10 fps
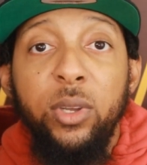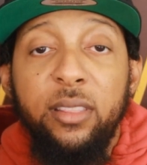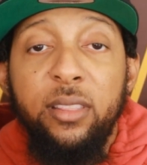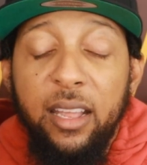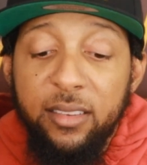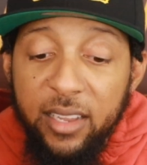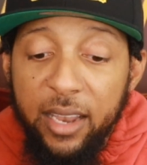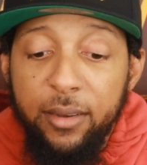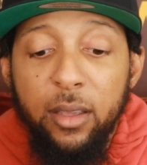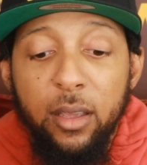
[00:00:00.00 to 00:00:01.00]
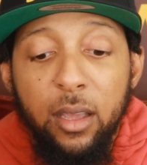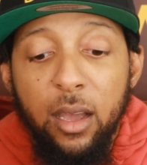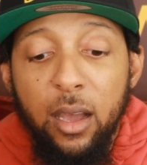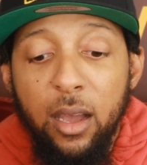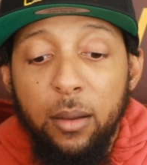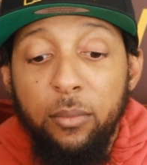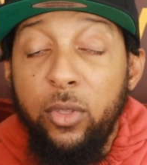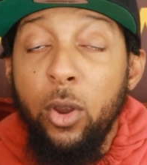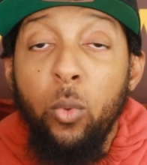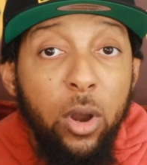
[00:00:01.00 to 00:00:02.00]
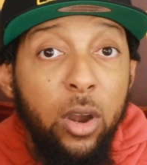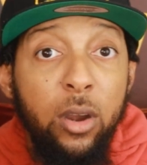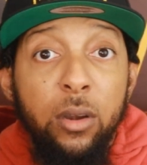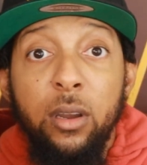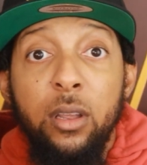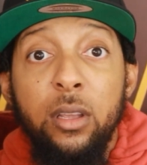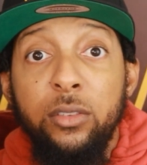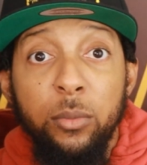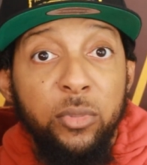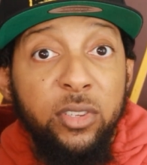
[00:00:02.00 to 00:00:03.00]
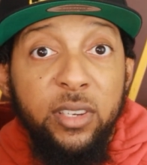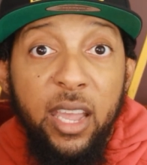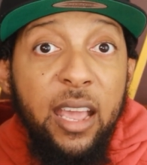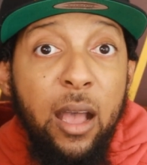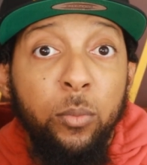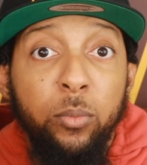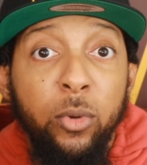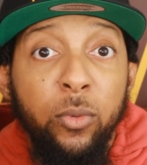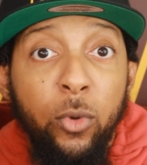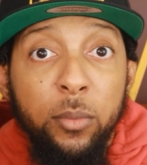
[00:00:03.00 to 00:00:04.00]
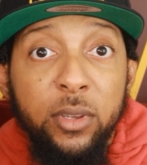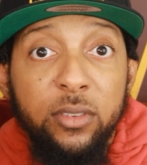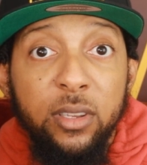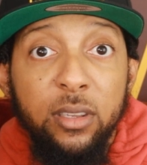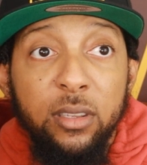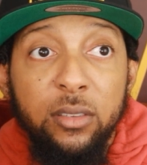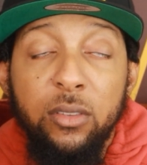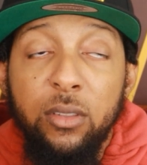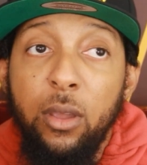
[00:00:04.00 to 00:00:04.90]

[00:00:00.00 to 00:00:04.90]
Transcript: With that said, um, there were some standout performances.